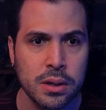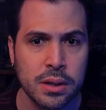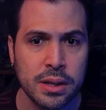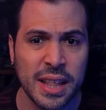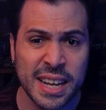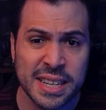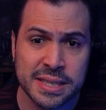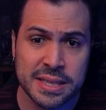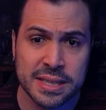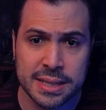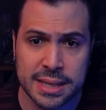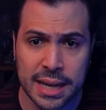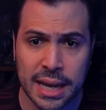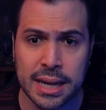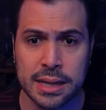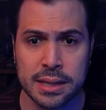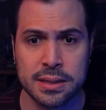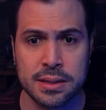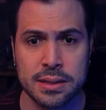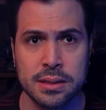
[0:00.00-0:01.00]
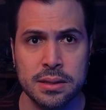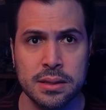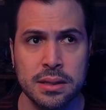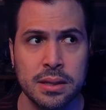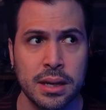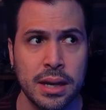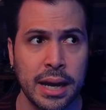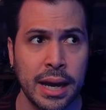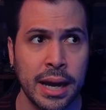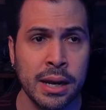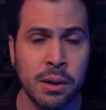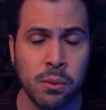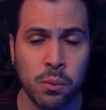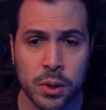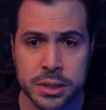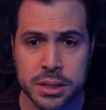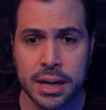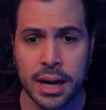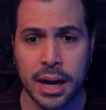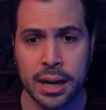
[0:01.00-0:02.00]
That stinks. And it
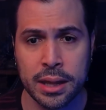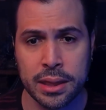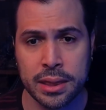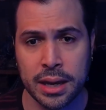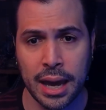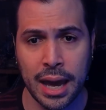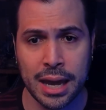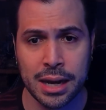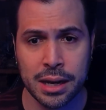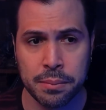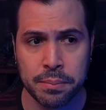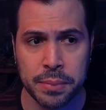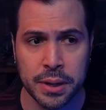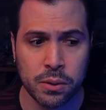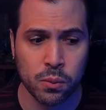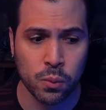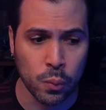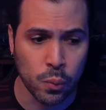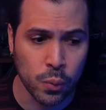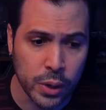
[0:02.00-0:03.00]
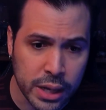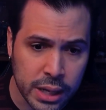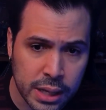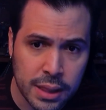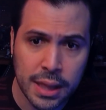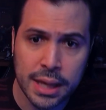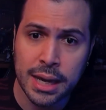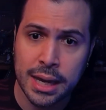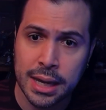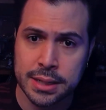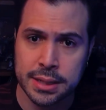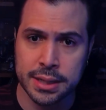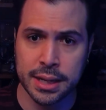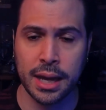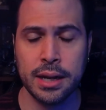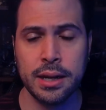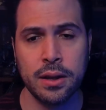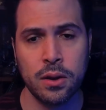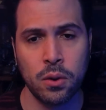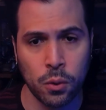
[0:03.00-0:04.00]
wasn't anything anybody really
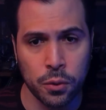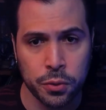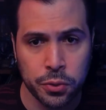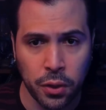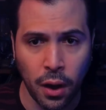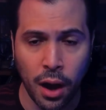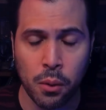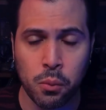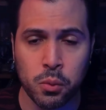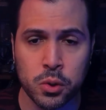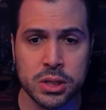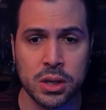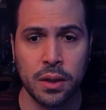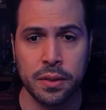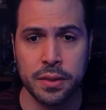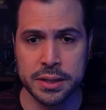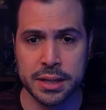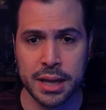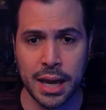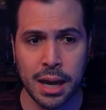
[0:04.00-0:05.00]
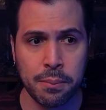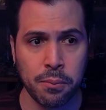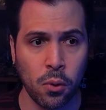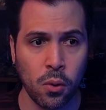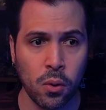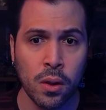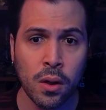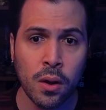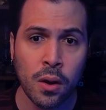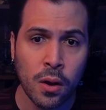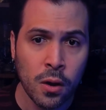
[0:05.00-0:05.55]
intended or thought was on the table